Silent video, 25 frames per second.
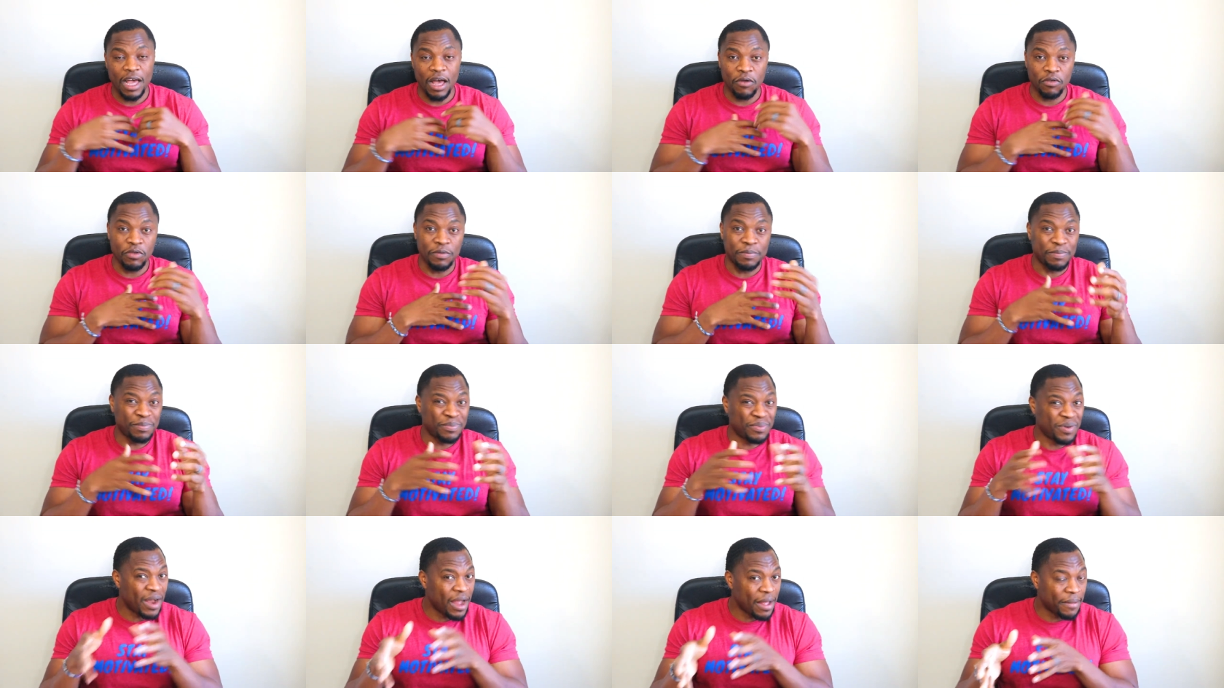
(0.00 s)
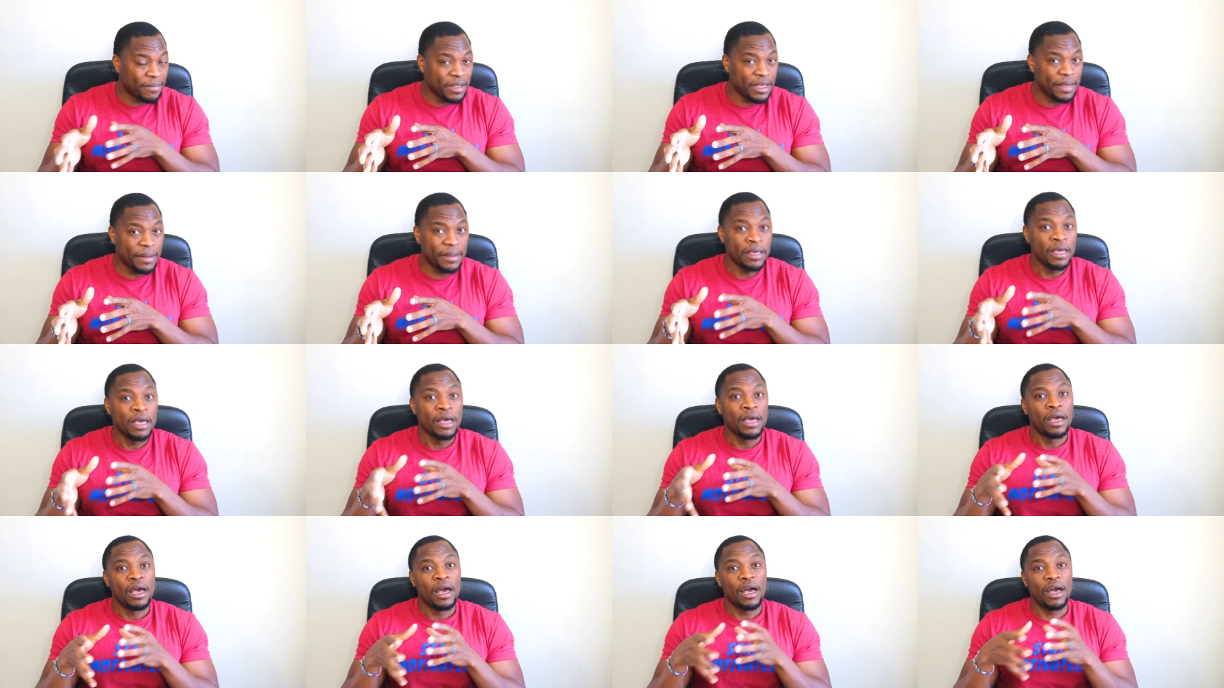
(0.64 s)
I would
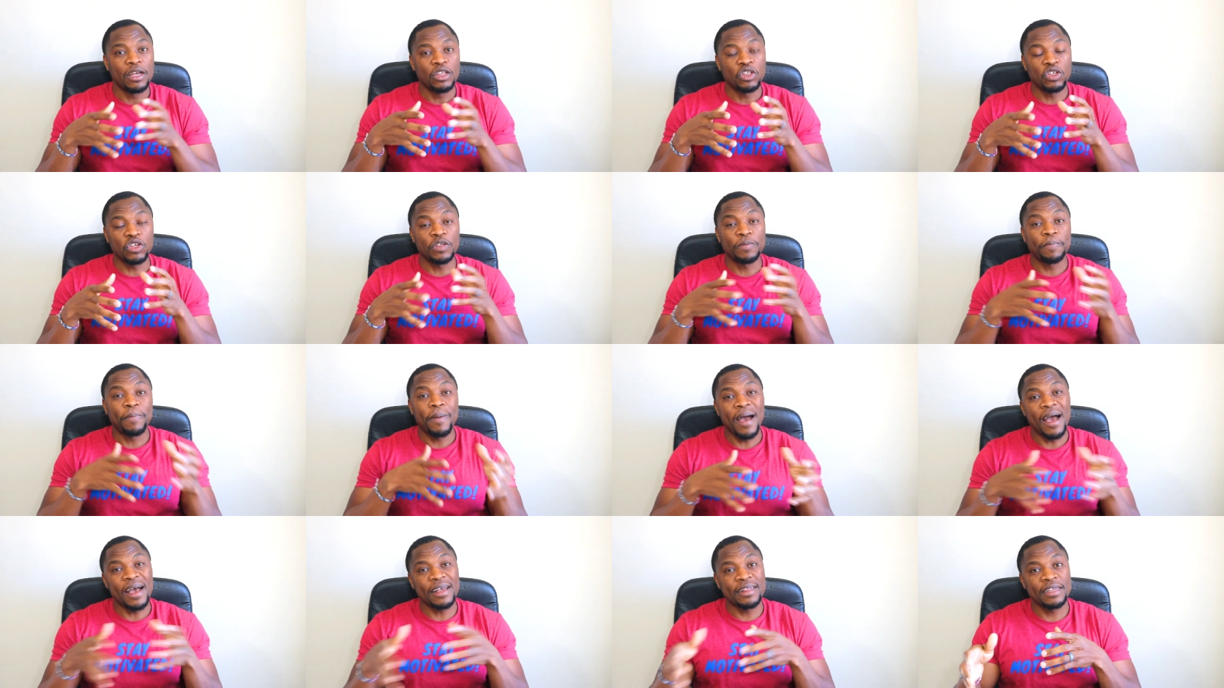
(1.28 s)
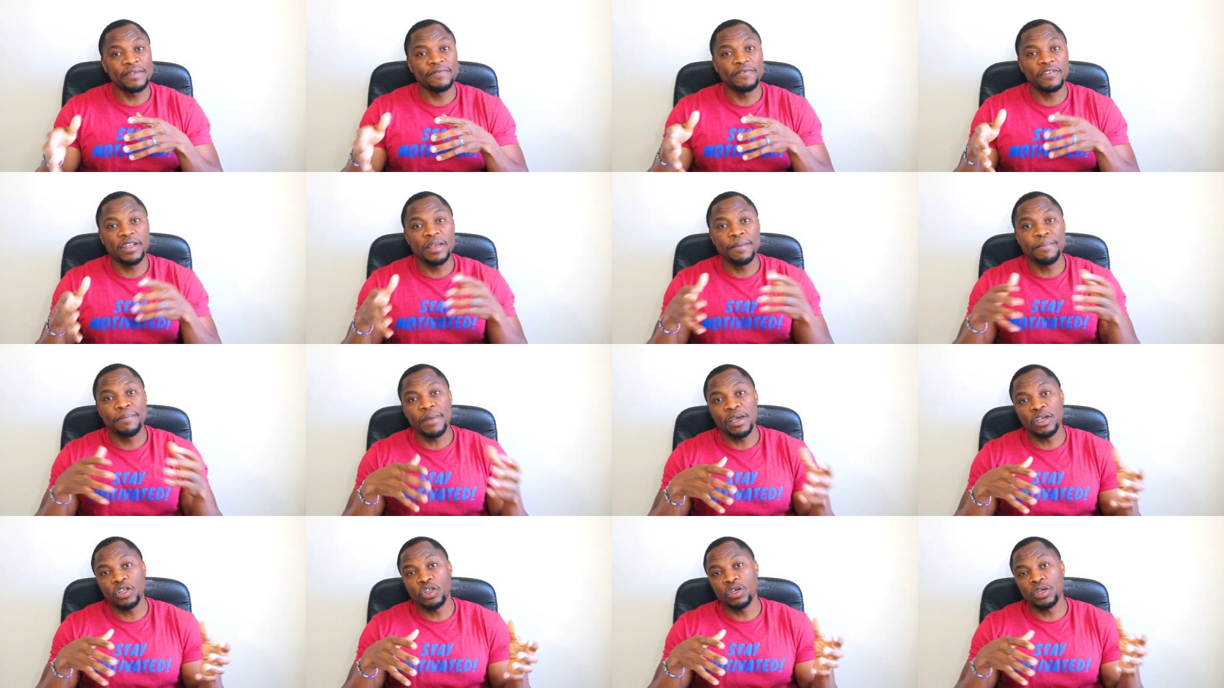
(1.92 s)
probably uh, just passively
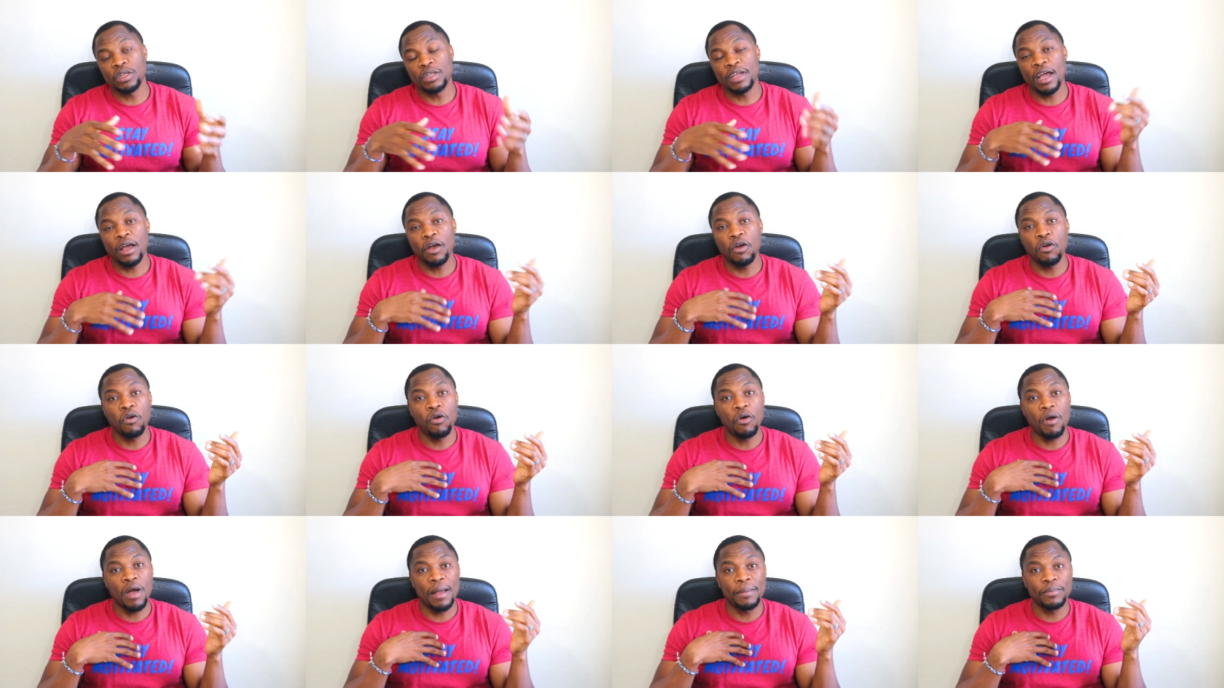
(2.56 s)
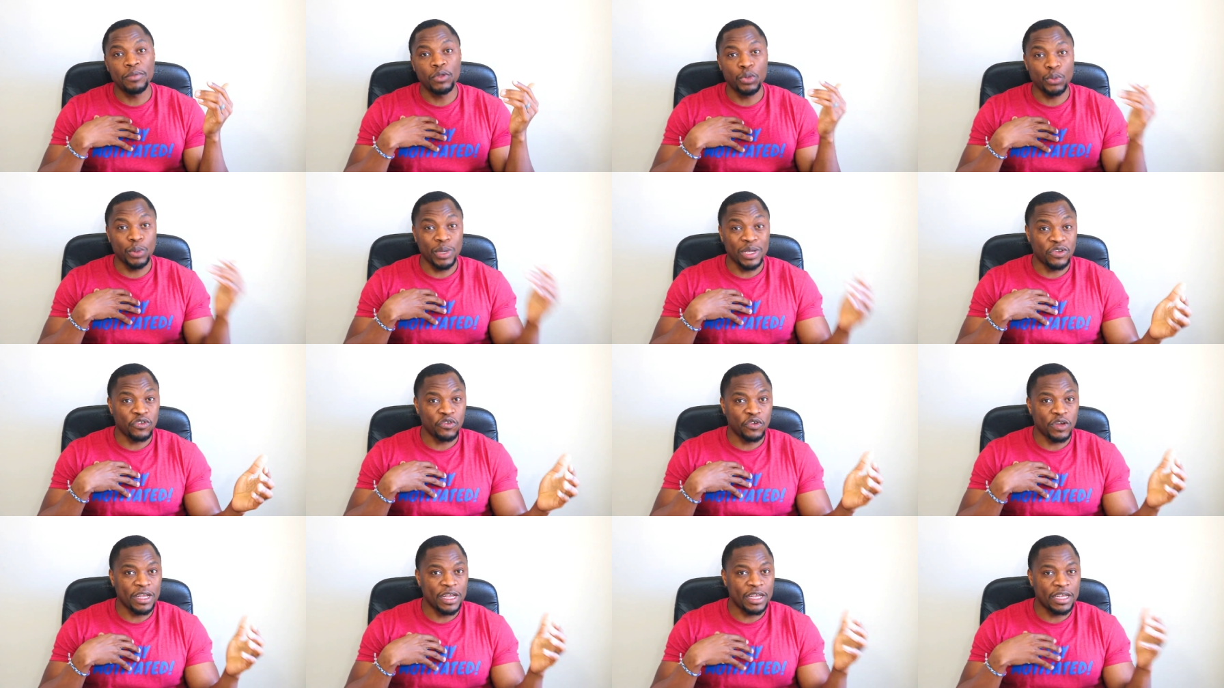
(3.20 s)
mention that, oh, I'm swing
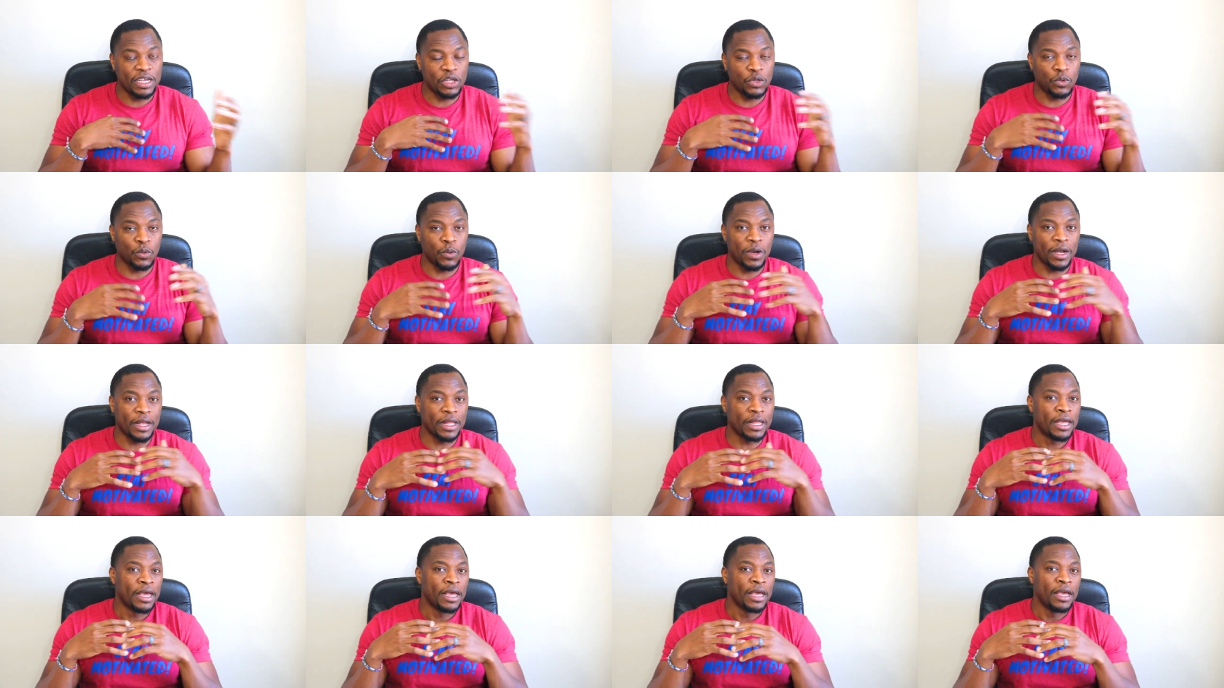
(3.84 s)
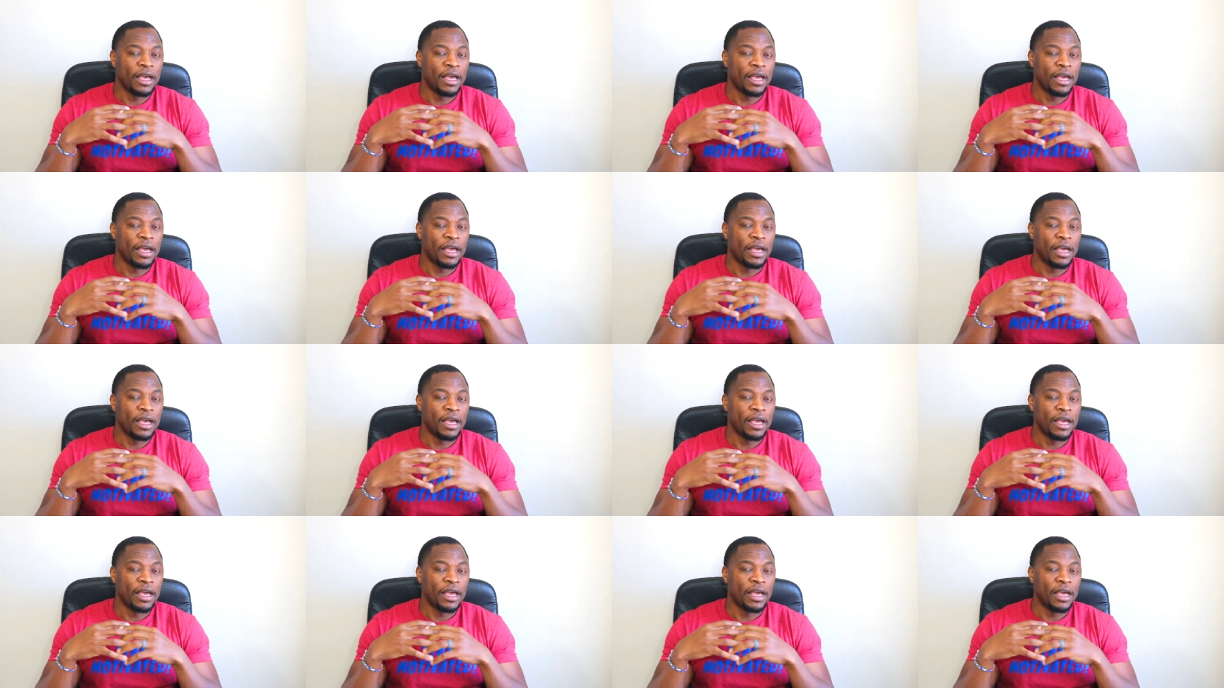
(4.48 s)
trading this one,